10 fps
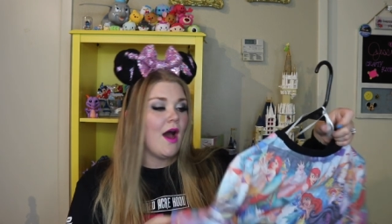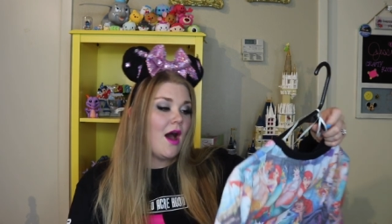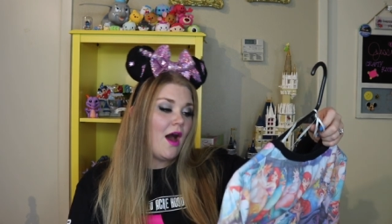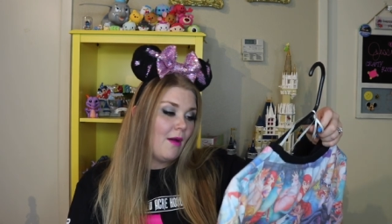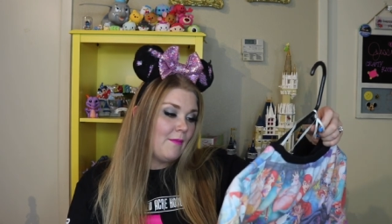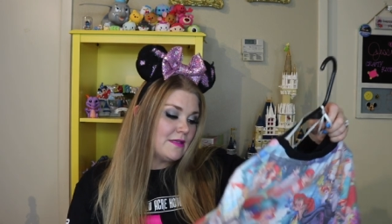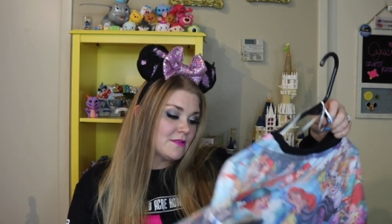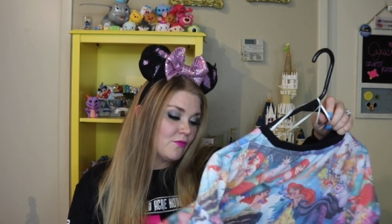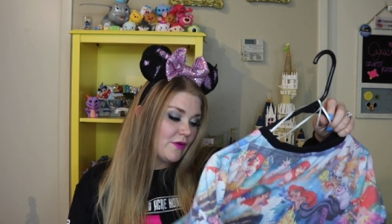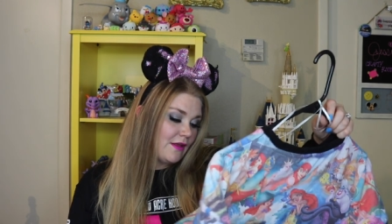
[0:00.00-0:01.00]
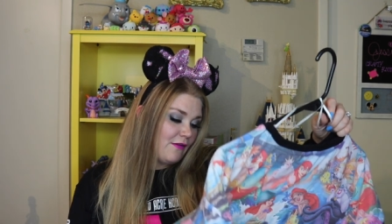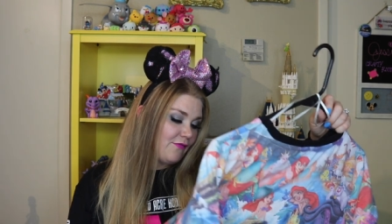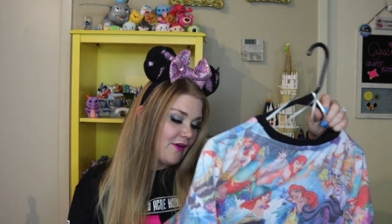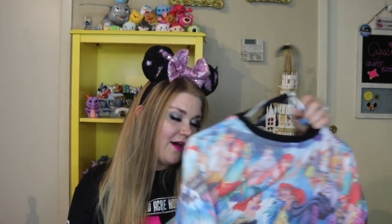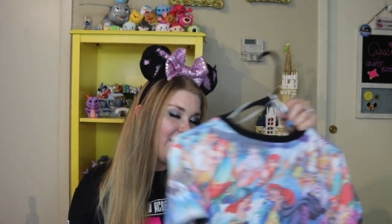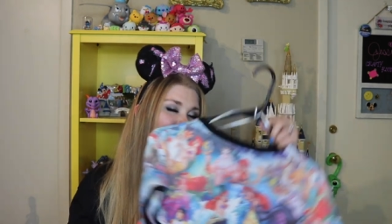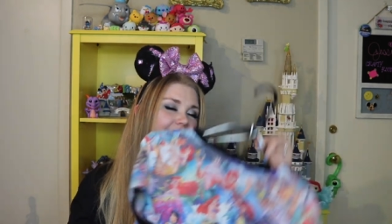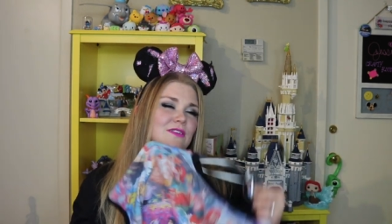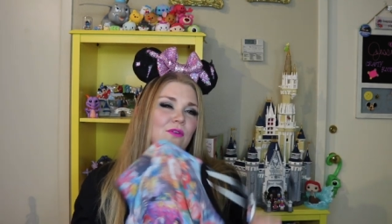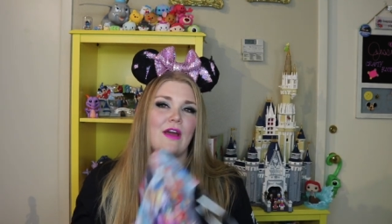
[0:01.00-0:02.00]
It's really fun.
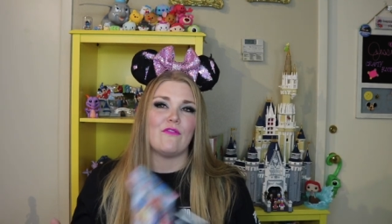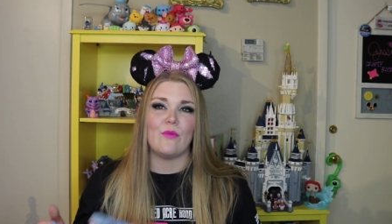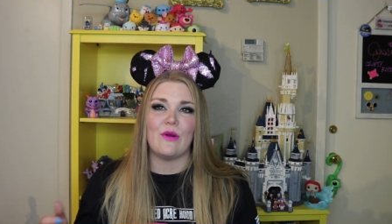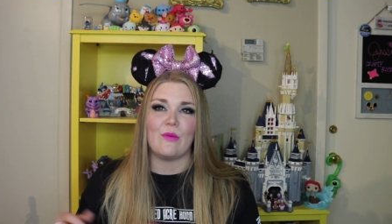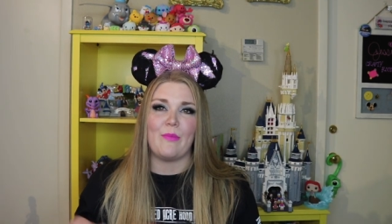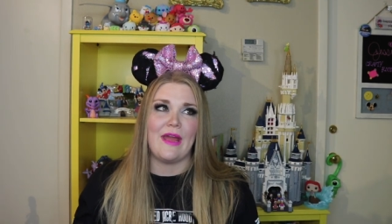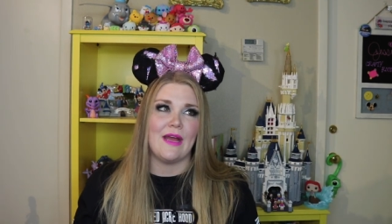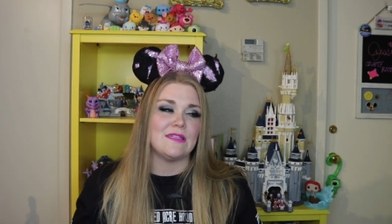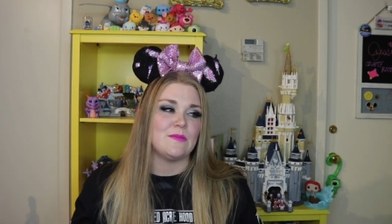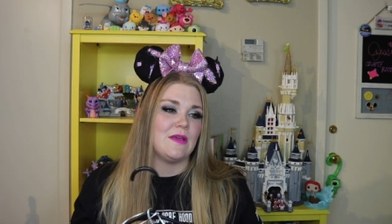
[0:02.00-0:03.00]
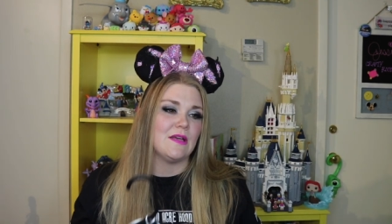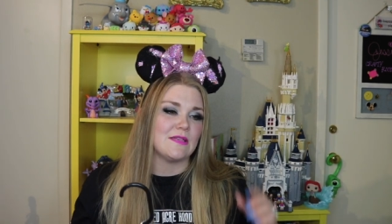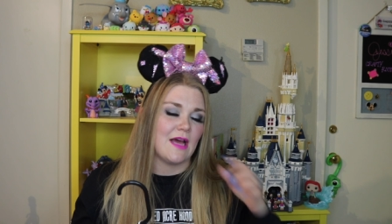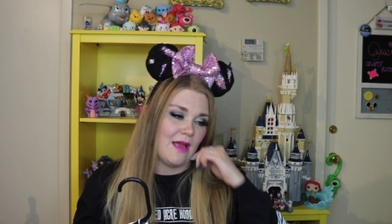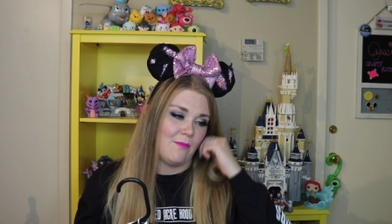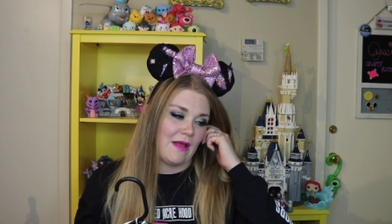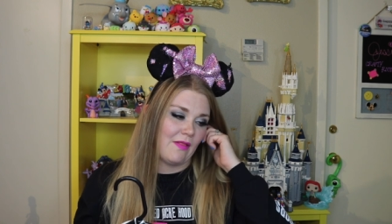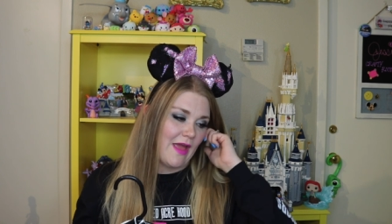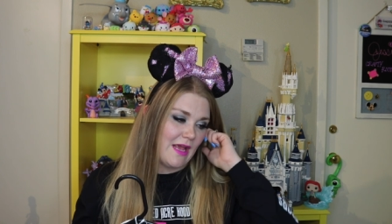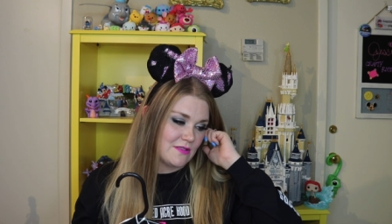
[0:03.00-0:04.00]
I don't ever wear the pants because my
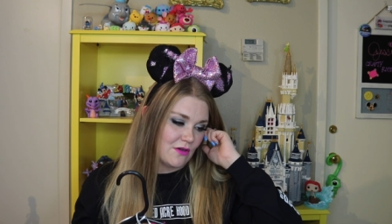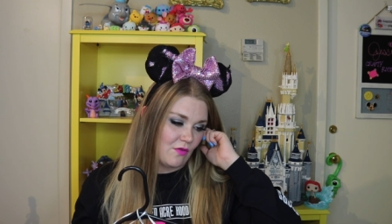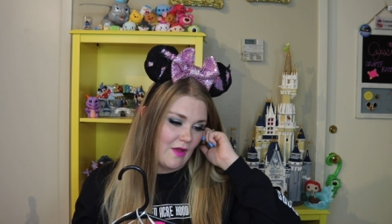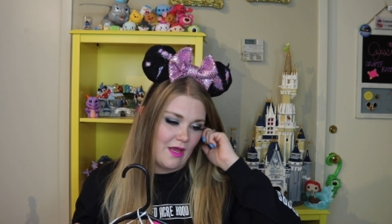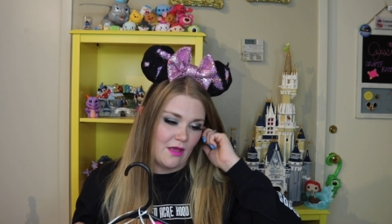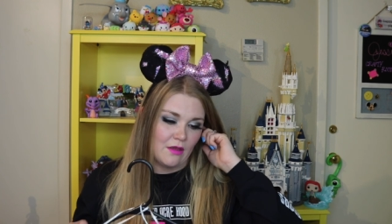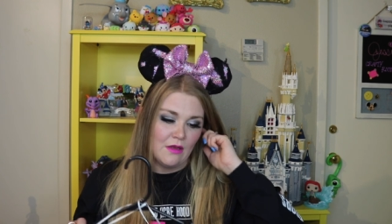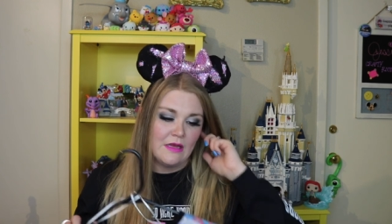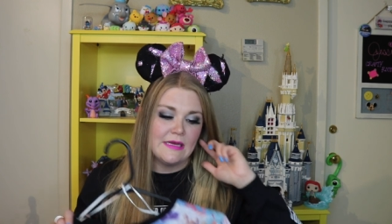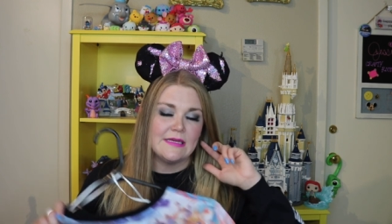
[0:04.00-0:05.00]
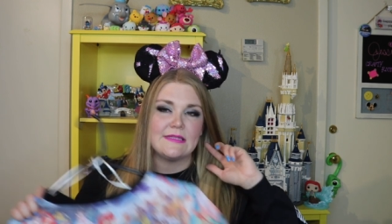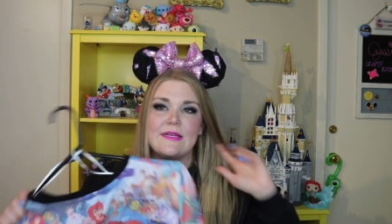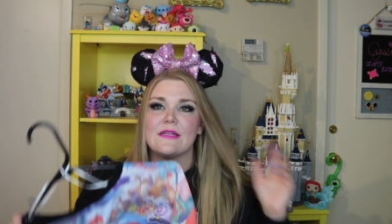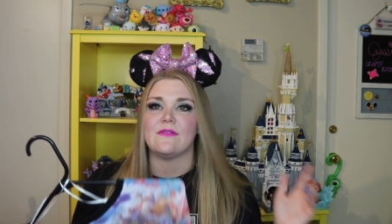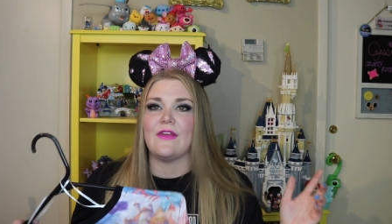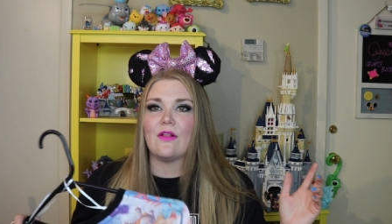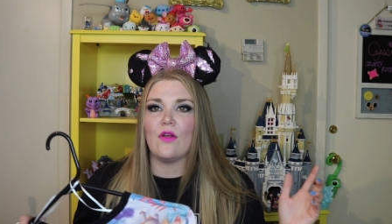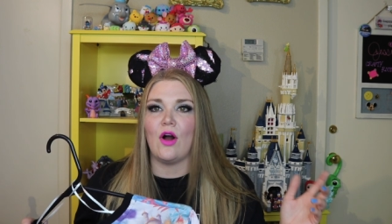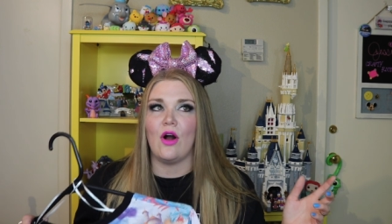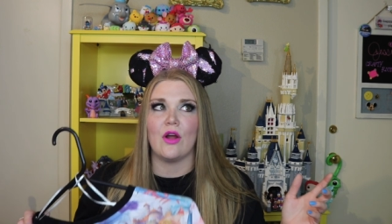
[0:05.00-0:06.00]
legs are like 6 feet
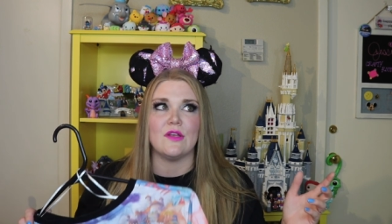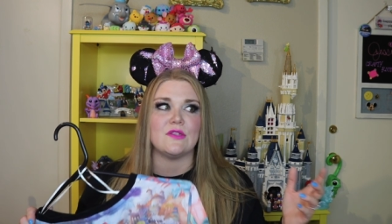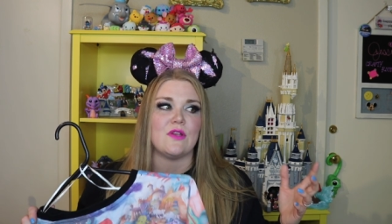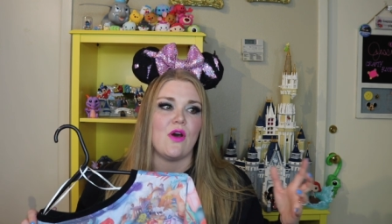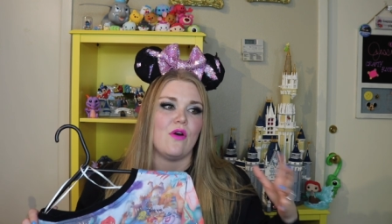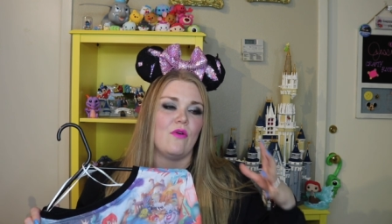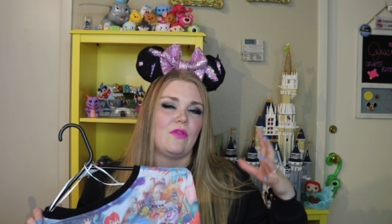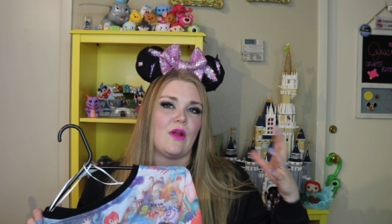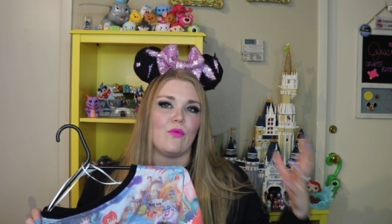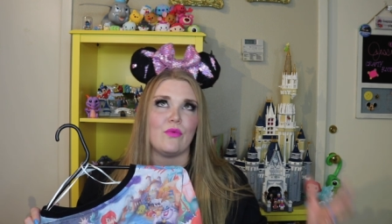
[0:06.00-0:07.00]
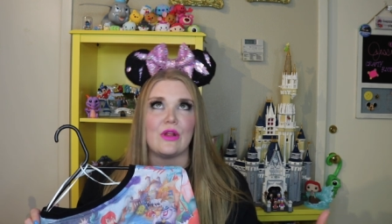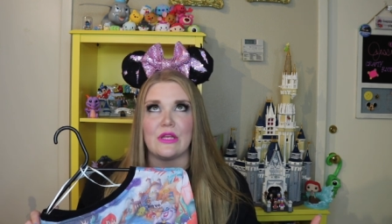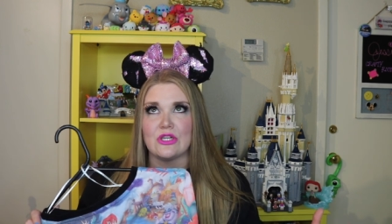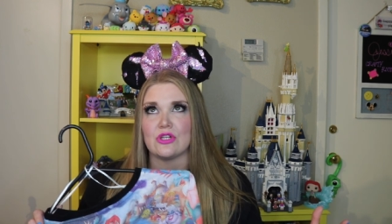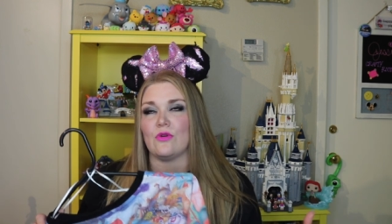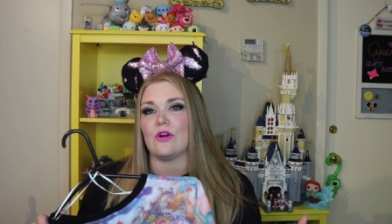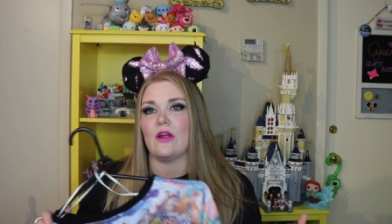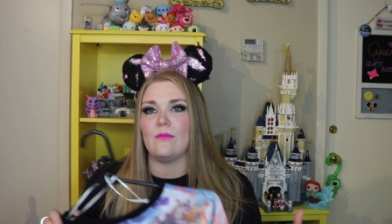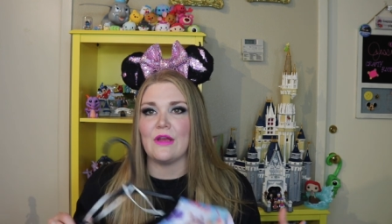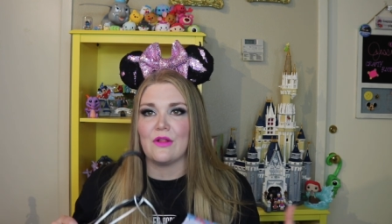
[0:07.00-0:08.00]
long, so they're really short on me.